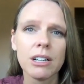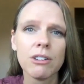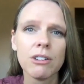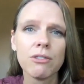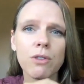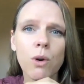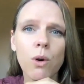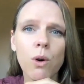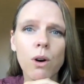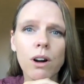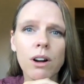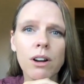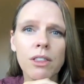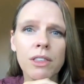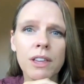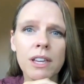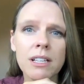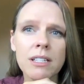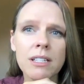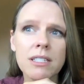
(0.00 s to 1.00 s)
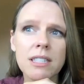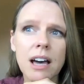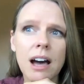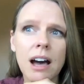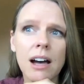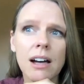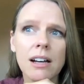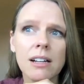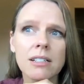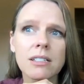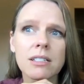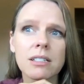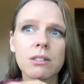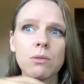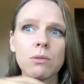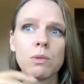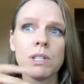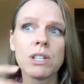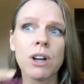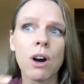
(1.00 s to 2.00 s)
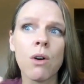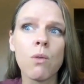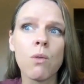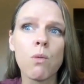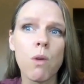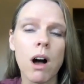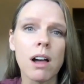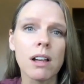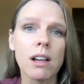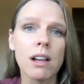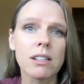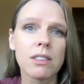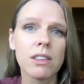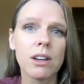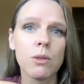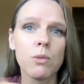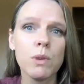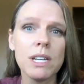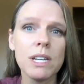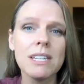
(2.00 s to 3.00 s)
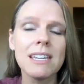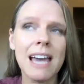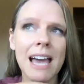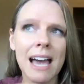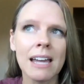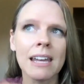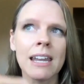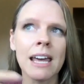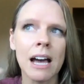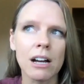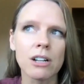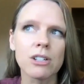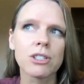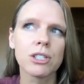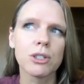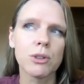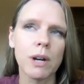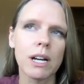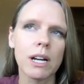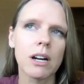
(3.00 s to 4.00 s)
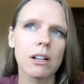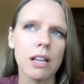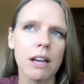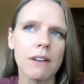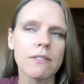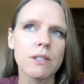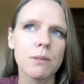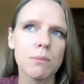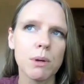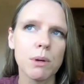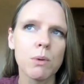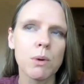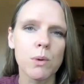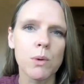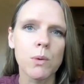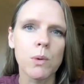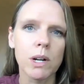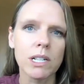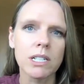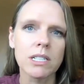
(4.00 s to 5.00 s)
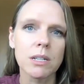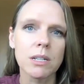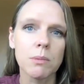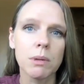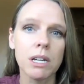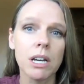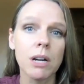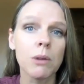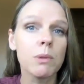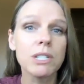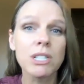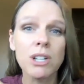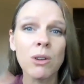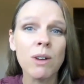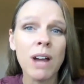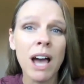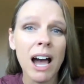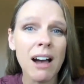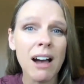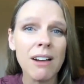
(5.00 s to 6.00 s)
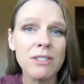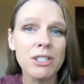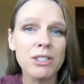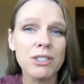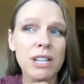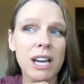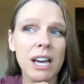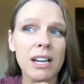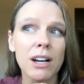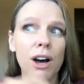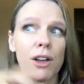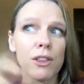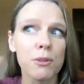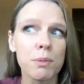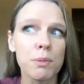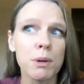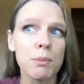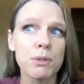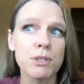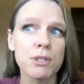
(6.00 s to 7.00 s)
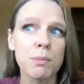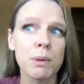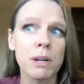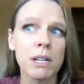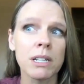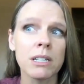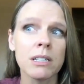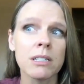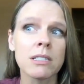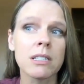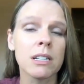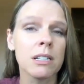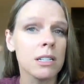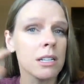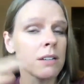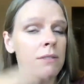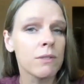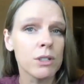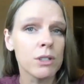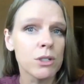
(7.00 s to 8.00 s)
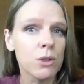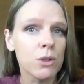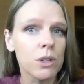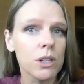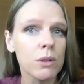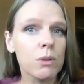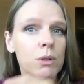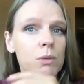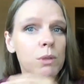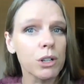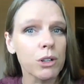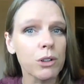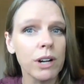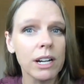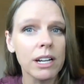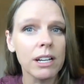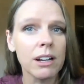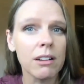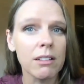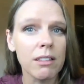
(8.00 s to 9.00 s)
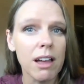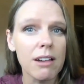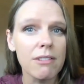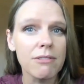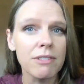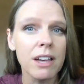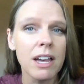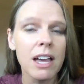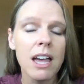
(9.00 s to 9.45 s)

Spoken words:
for things that we don't want, that we can actually create our life to be what we want it to be. And we don't have to take other people's opinions into inventory when we're creating our life.